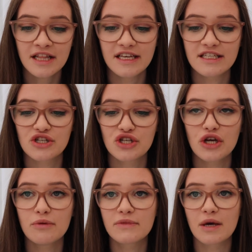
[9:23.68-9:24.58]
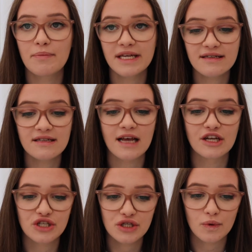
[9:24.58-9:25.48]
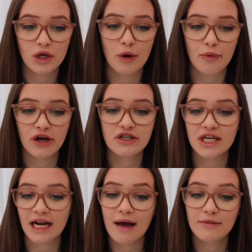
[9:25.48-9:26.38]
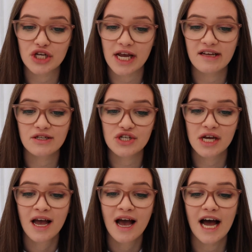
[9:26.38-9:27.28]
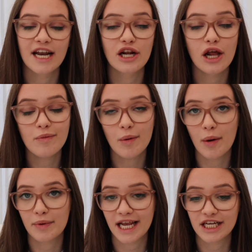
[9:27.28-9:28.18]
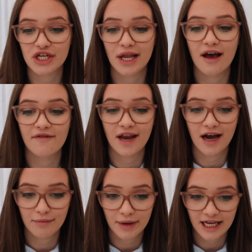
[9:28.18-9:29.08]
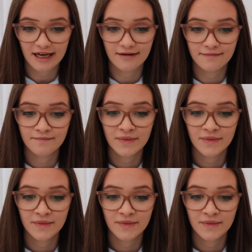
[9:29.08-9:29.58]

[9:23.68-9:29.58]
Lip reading: These assume the business as usual approach to climate change and a global population of 9 billion.